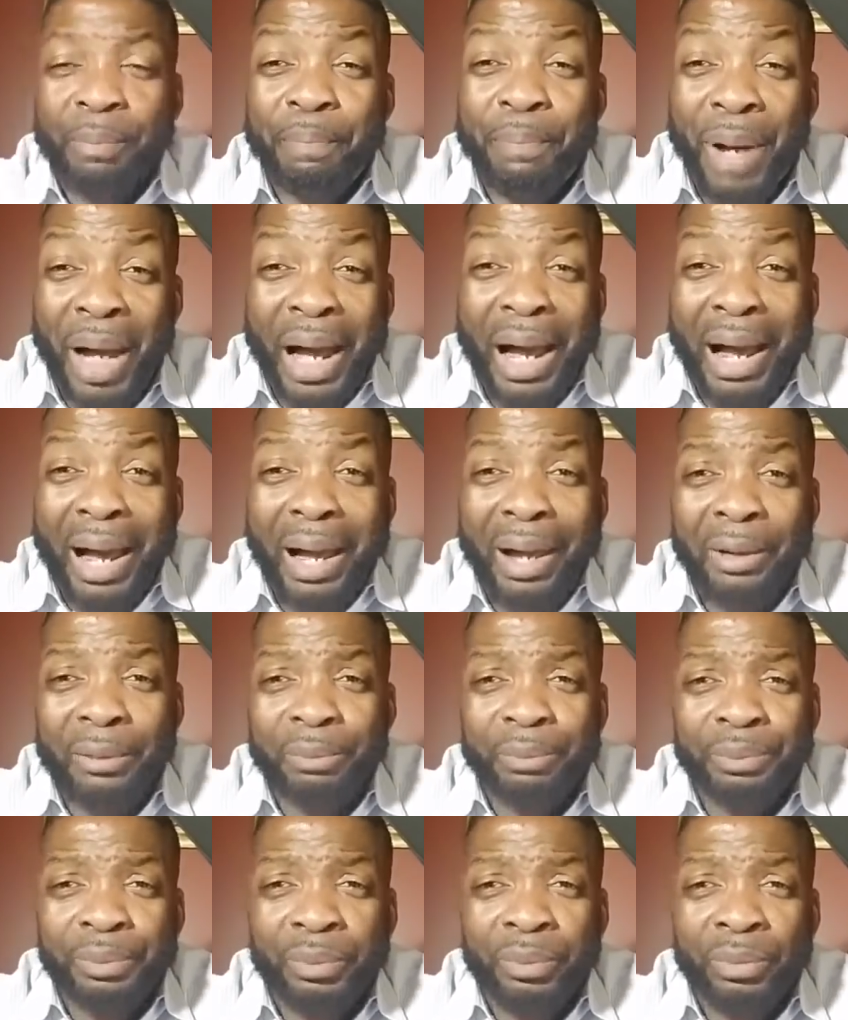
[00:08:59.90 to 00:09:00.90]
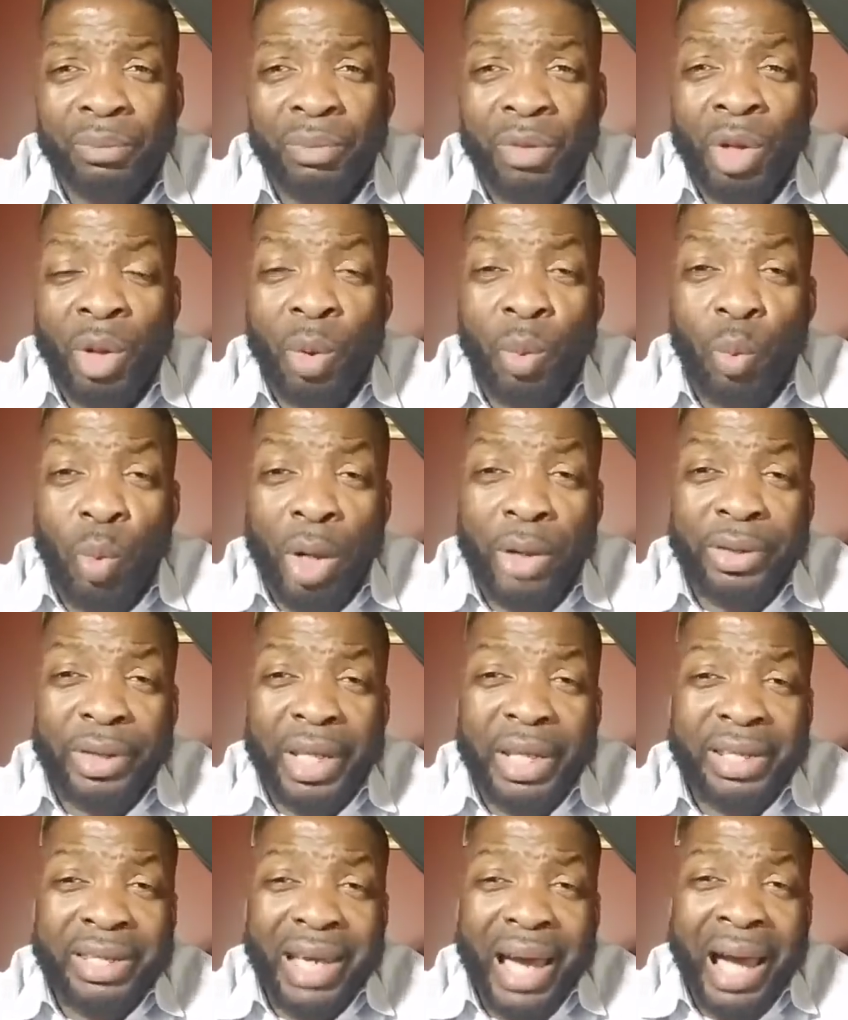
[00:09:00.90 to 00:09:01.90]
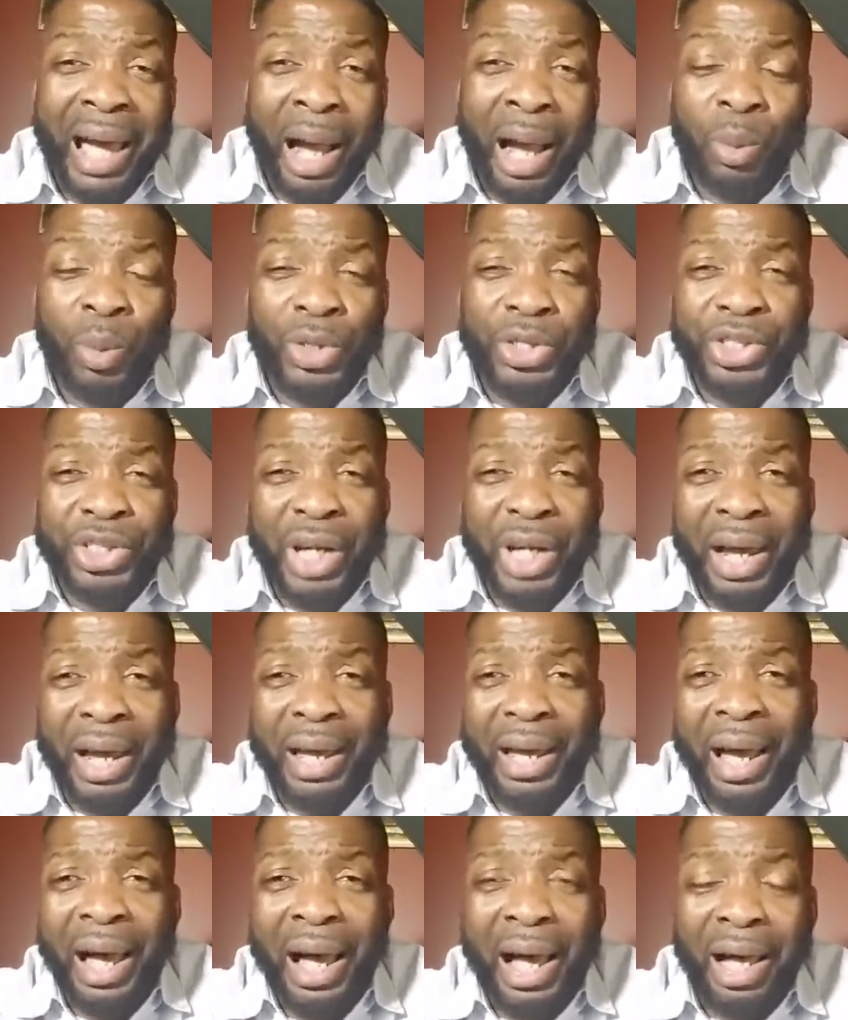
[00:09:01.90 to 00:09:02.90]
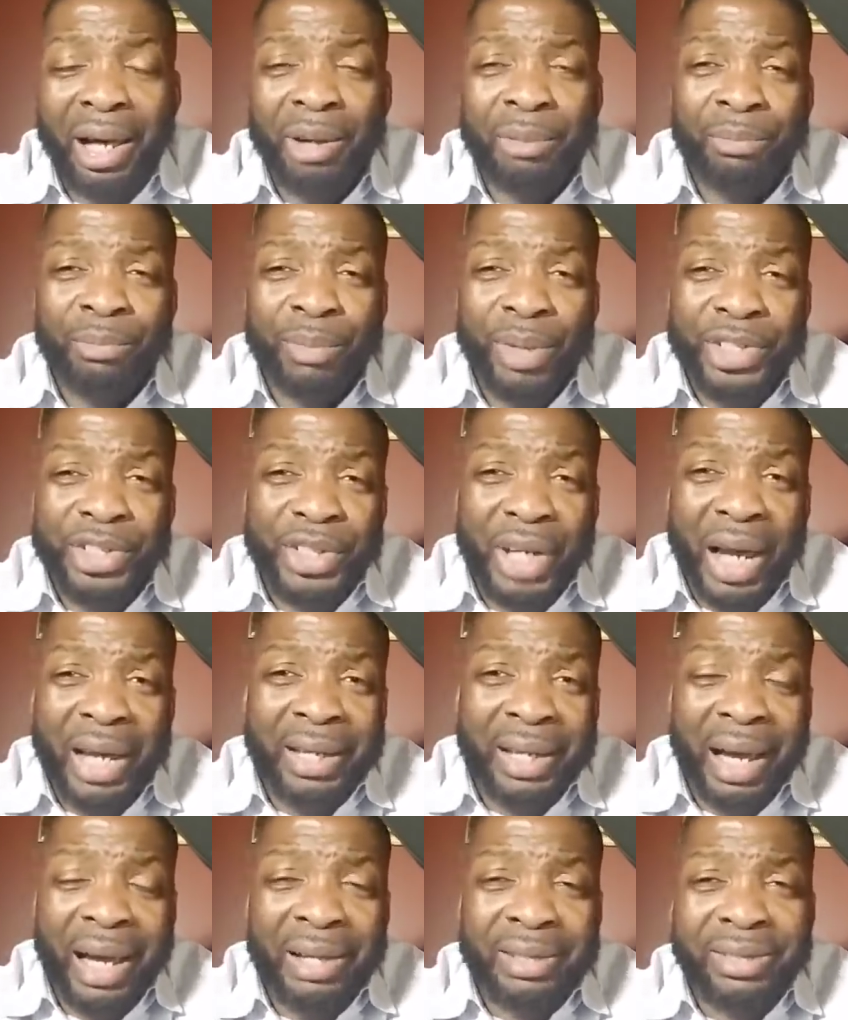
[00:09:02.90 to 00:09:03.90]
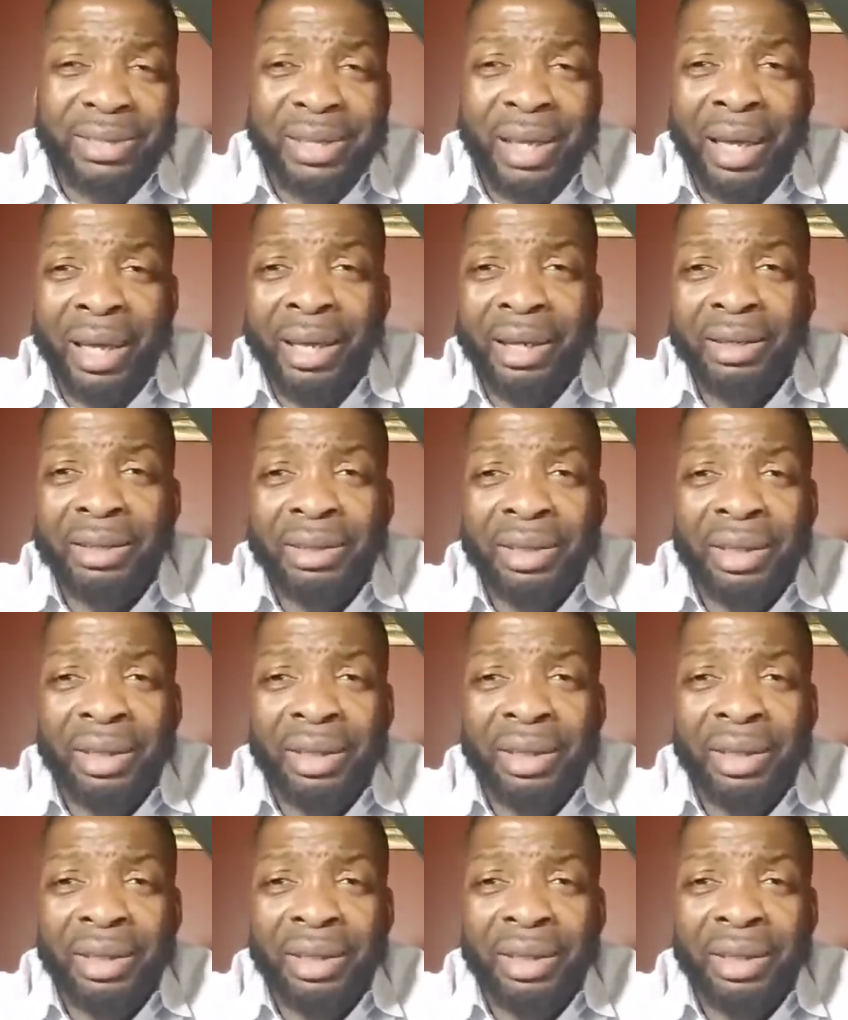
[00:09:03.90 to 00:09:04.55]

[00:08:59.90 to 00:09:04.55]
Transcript: Pa. One thing Yahweh Ha Mashiach said,